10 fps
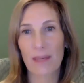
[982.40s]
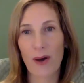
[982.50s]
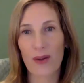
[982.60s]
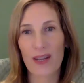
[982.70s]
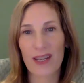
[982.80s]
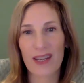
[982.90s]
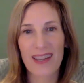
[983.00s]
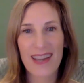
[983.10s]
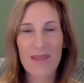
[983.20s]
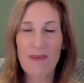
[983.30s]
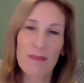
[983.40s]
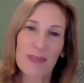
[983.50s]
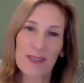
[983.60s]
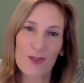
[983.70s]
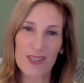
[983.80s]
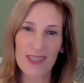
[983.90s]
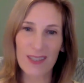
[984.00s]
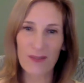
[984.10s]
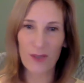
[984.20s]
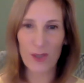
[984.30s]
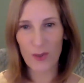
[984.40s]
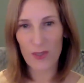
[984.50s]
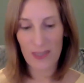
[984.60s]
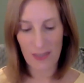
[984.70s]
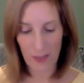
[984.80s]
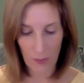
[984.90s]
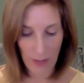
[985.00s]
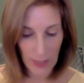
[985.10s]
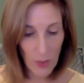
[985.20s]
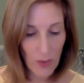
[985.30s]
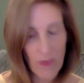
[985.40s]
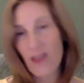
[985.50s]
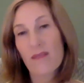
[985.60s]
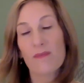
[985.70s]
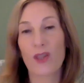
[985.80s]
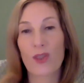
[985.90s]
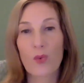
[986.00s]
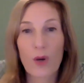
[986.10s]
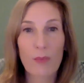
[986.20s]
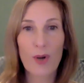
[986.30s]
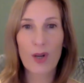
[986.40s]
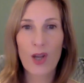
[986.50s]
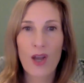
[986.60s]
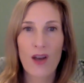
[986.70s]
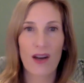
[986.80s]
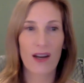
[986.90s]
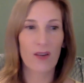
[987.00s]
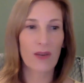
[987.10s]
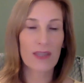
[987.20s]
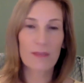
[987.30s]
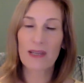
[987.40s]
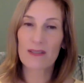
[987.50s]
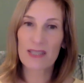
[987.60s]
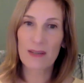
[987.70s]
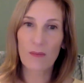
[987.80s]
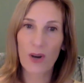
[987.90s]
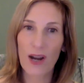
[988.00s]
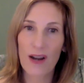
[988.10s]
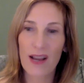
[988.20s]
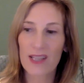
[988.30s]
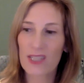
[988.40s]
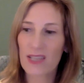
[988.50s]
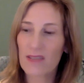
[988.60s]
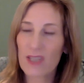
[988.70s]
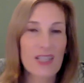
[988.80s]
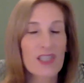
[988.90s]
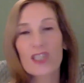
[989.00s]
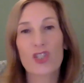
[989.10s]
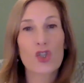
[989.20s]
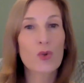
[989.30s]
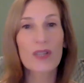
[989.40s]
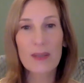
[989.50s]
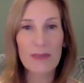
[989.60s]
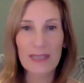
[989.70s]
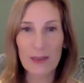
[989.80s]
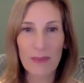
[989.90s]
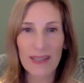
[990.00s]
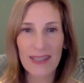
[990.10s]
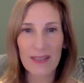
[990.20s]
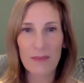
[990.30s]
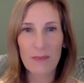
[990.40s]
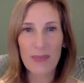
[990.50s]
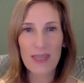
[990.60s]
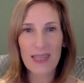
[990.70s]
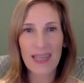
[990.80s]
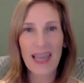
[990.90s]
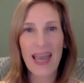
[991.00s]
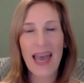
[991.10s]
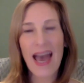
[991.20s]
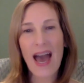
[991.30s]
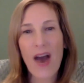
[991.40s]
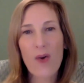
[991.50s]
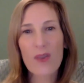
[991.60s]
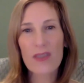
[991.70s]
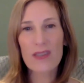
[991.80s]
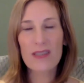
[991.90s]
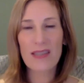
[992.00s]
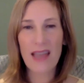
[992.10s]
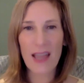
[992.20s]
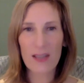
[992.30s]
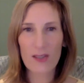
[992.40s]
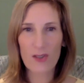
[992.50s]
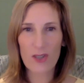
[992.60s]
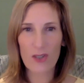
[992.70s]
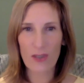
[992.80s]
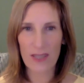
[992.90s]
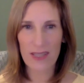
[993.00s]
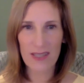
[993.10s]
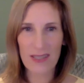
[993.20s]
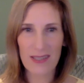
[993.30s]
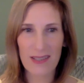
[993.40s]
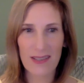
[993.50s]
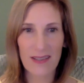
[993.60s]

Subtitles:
about and might be interesting for you to either make note of them on the workbook, write them down somewhere, and just have a chance to chew on them a little bit and be thinking, how are these extra stresses